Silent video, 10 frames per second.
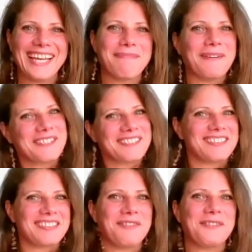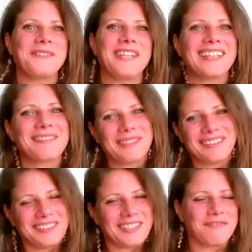bonuses if you do that, but
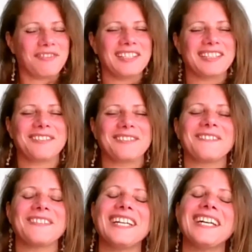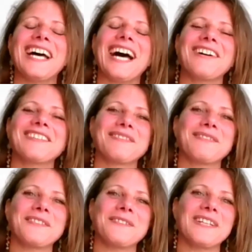you can find that all out if
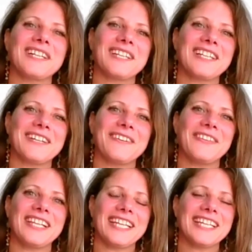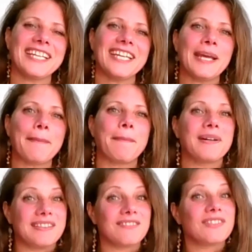you uh, click on the link.
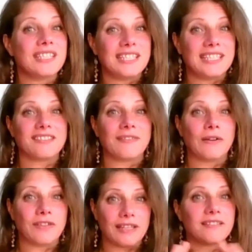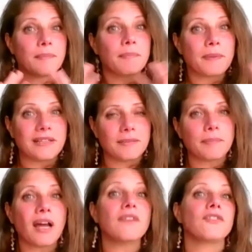But it really is around, and it's a, it's a
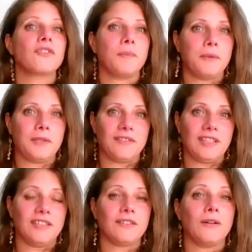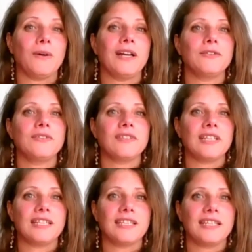private community. So I do
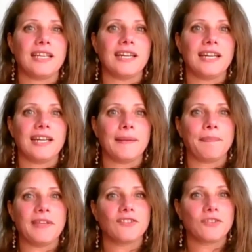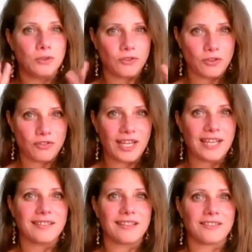think um, it's good to
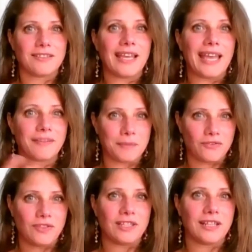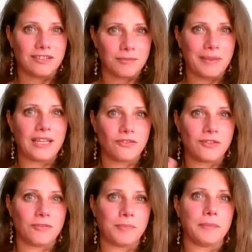create that atmosphere, that space
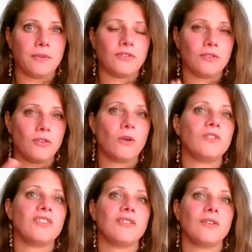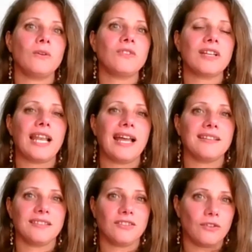with people. So those, those
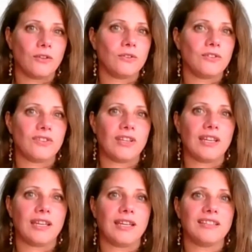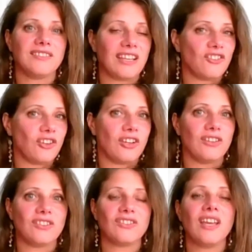classes, those uh,
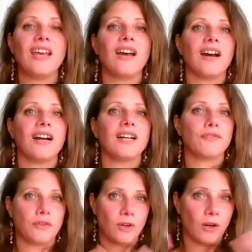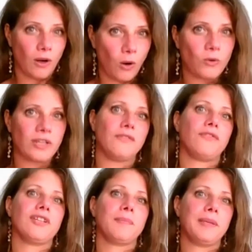sessions are for only
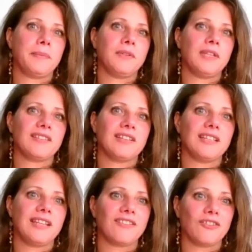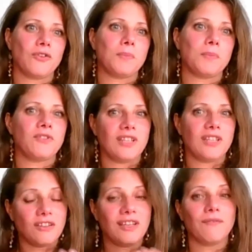for the people that are in that group, so
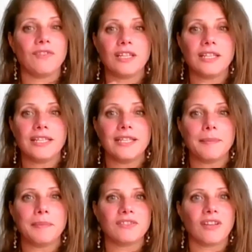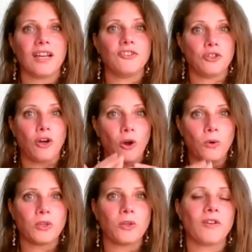that you can really, beside your
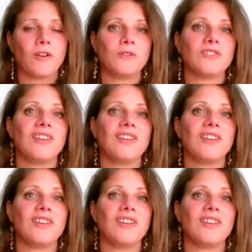own growth,